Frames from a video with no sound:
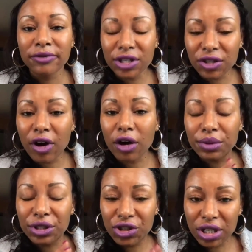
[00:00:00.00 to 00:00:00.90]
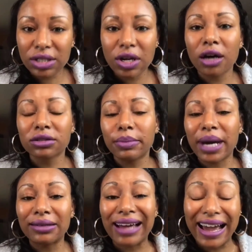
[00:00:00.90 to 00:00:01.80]
First of all, we just talked
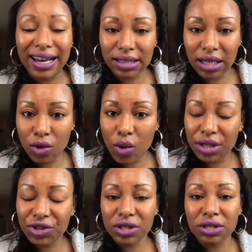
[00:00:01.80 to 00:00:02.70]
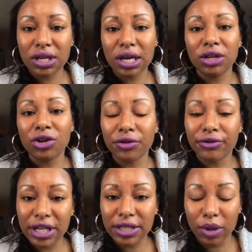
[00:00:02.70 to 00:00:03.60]
about asking questions in your
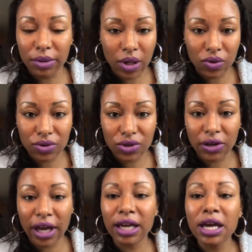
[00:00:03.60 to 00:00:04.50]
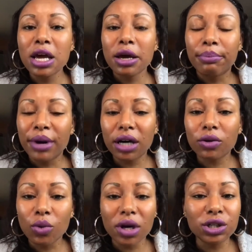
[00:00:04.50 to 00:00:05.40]
Facebook post, okay?
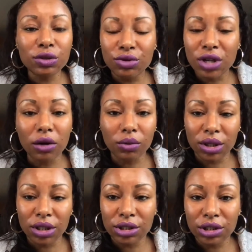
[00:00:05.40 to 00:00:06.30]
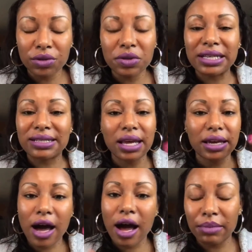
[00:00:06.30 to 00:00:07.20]
But what you don't want to do is say
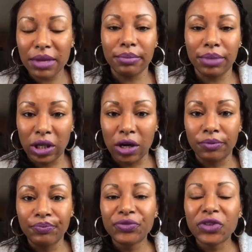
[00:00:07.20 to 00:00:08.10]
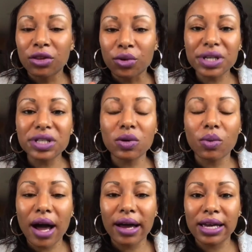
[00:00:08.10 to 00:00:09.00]
comment below. The reason
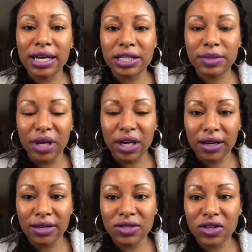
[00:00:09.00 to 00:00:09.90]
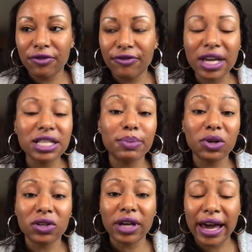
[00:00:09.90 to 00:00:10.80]
why is because
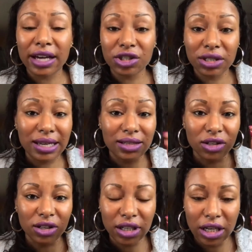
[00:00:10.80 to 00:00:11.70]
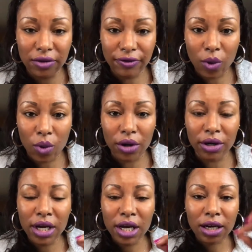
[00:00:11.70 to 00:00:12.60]
Facebook actually is looking for
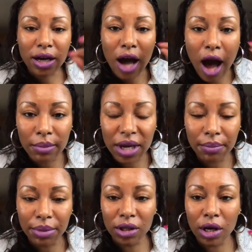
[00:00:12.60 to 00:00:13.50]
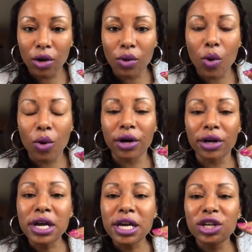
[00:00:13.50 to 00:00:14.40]
comment below,
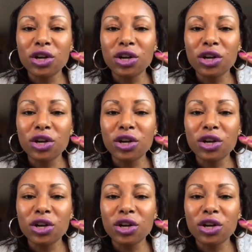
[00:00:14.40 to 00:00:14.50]
or